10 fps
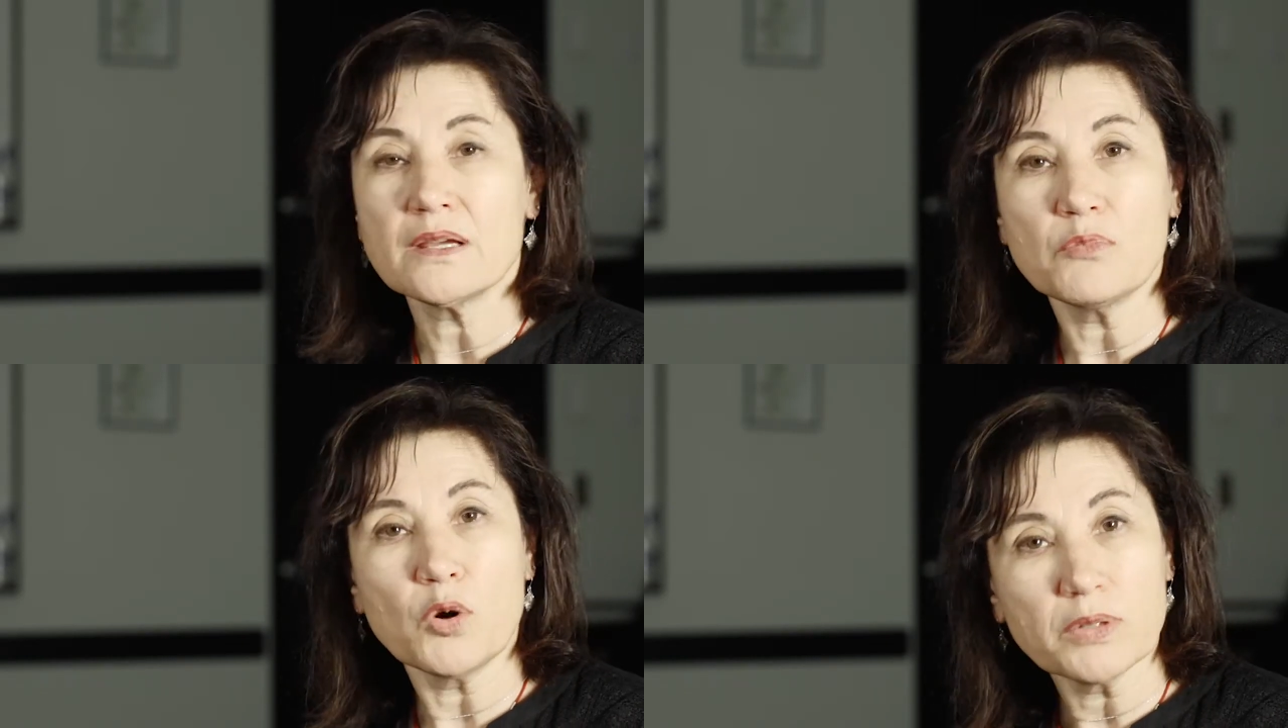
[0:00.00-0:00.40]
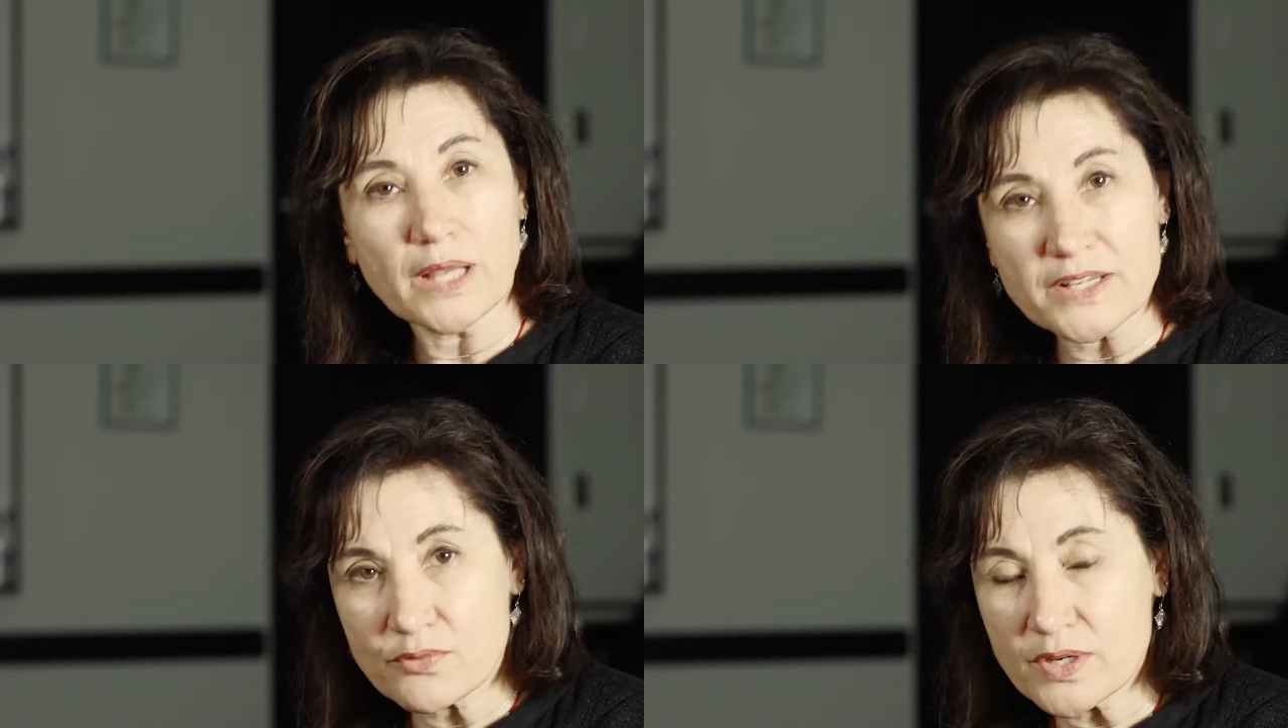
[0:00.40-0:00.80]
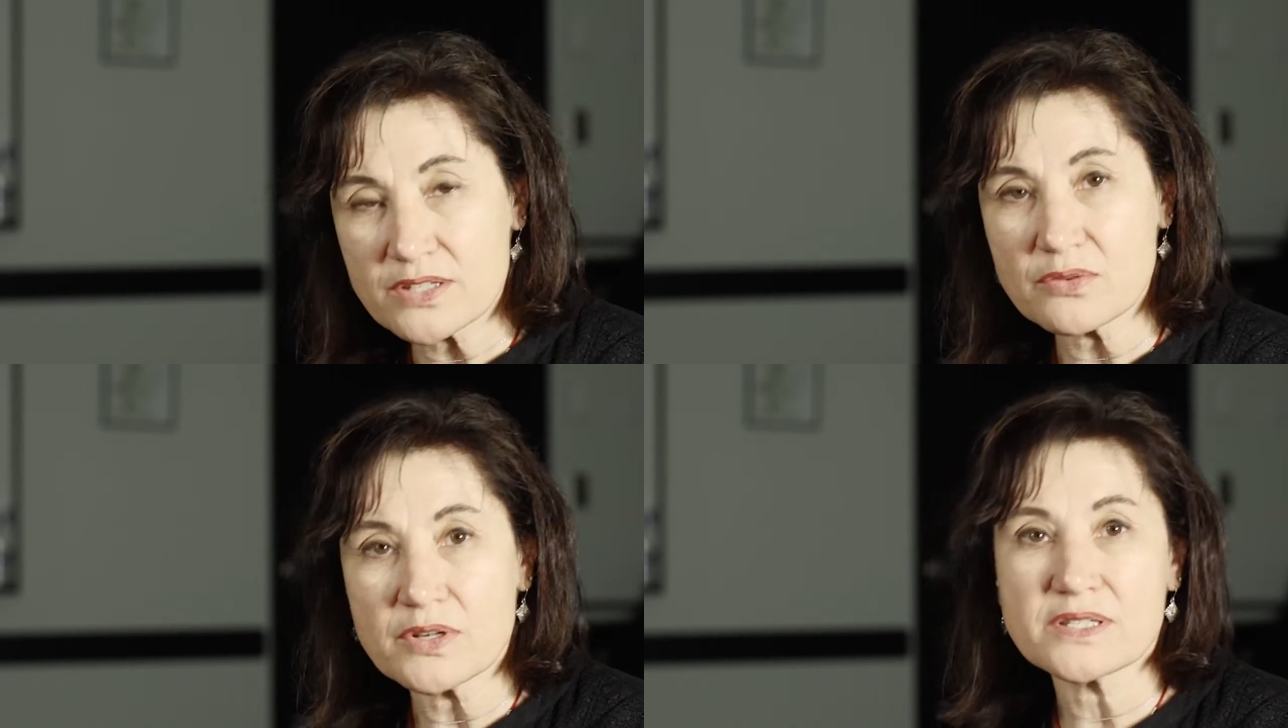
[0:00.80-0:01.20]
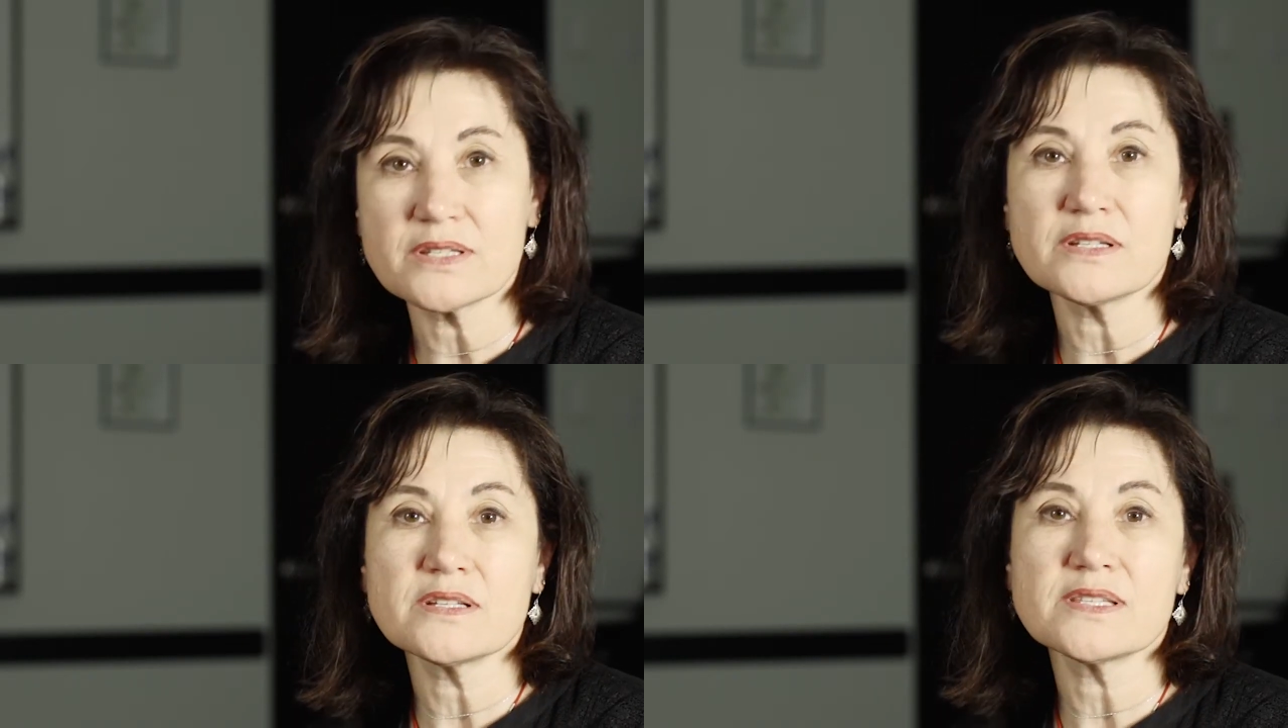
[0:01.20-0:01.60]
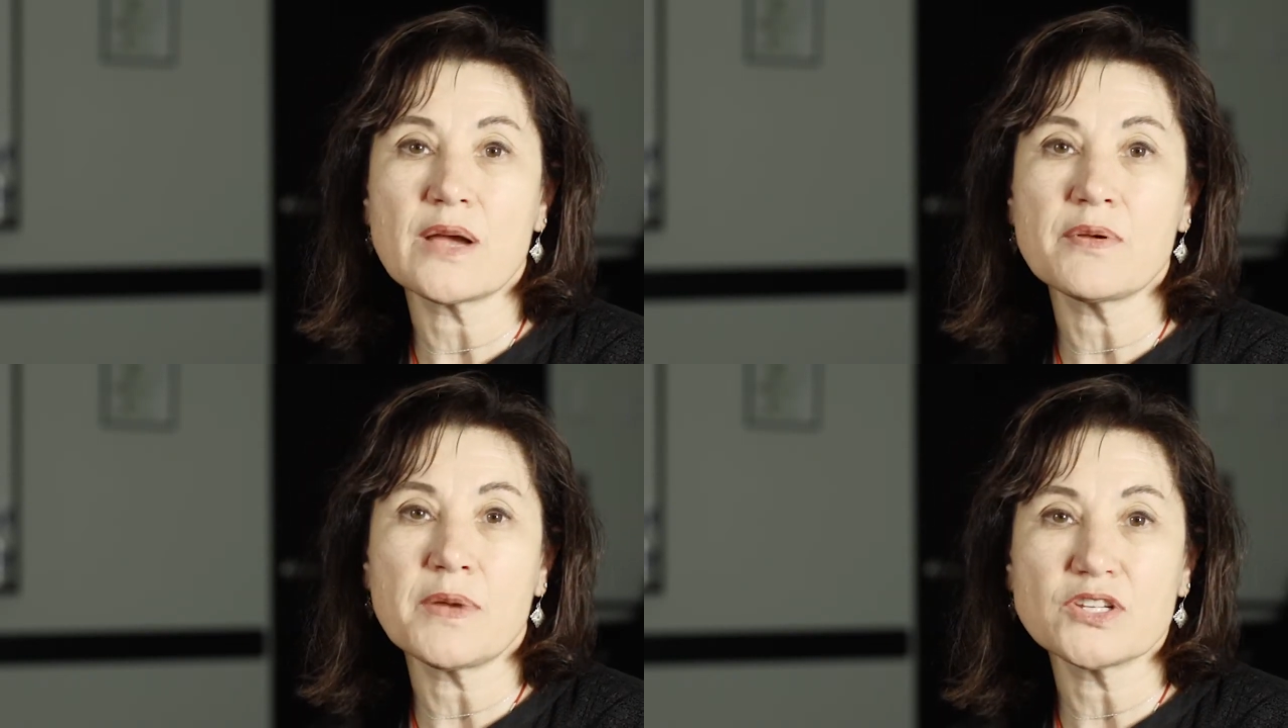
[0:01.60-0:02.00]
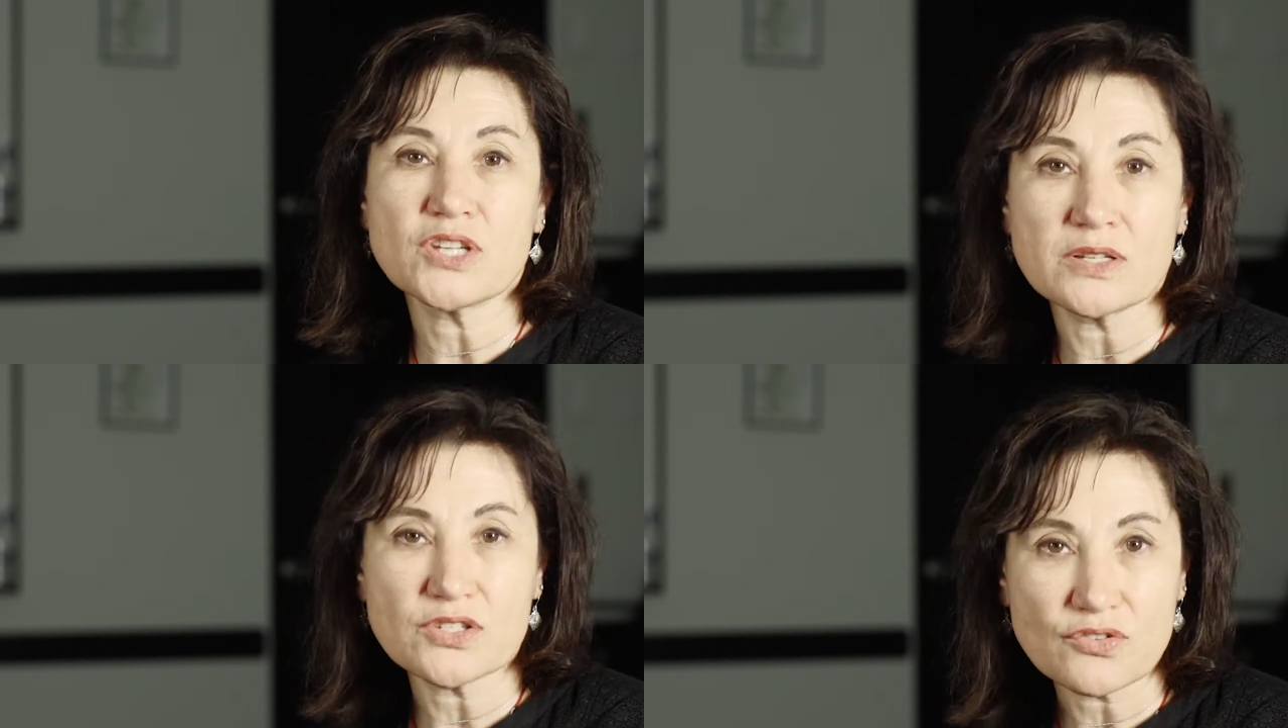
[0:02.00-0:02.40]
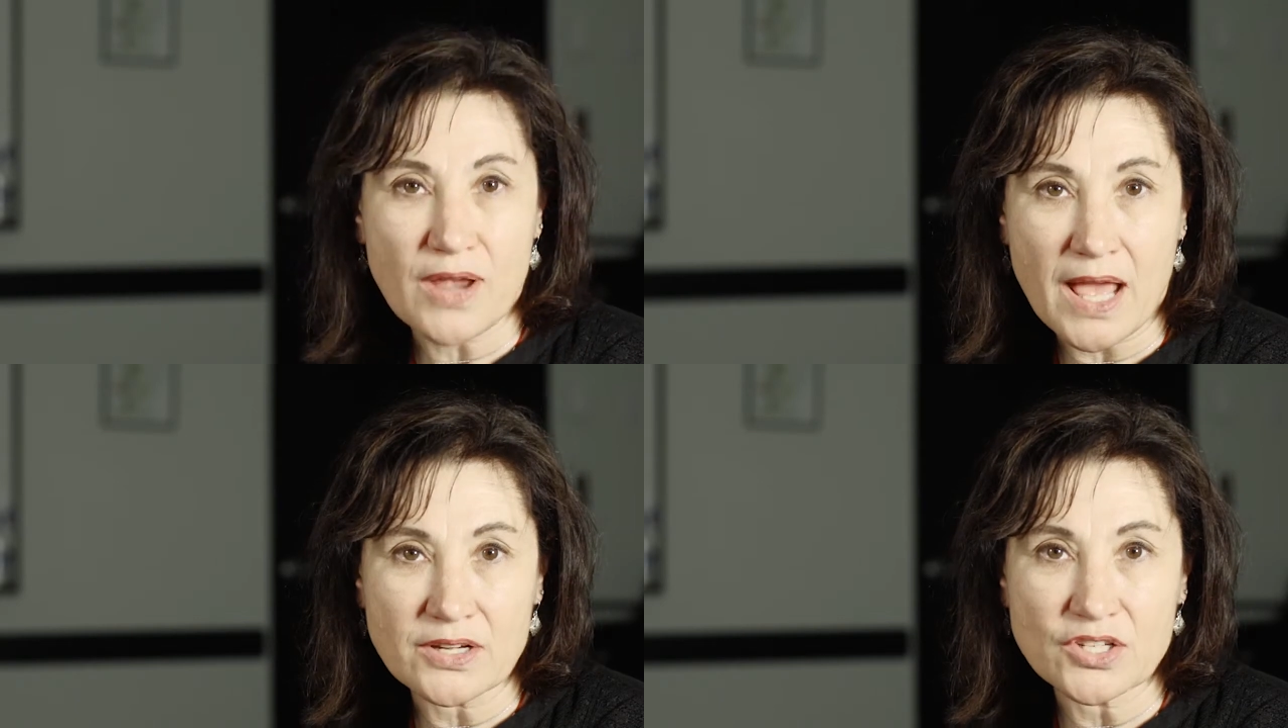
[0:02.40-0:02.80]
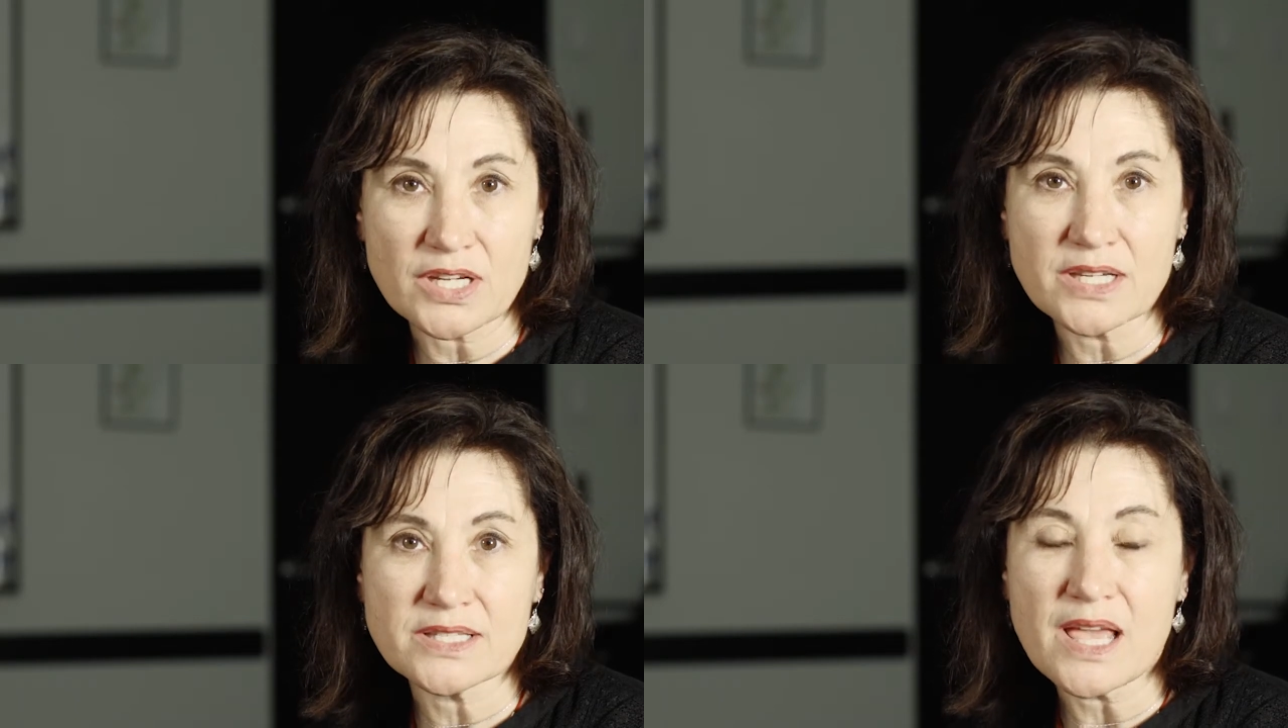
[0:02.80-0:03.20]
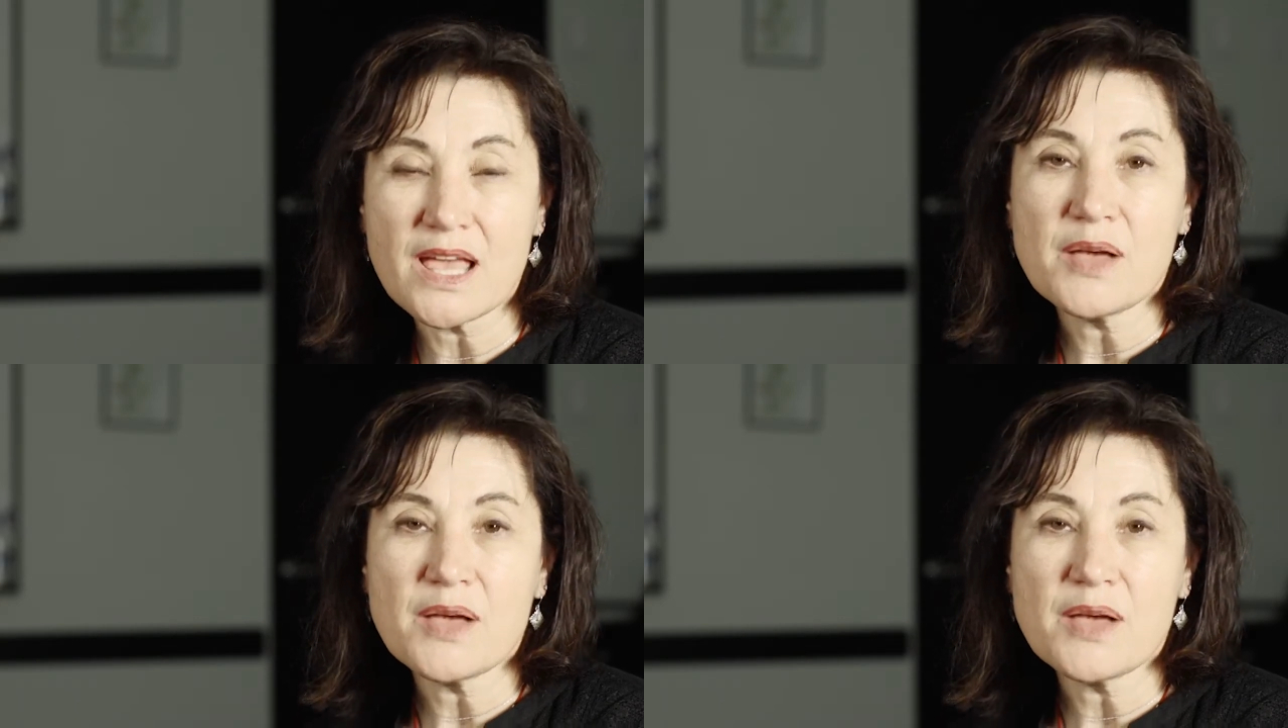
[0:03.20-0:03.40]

mobilize resources, how we might change strategies,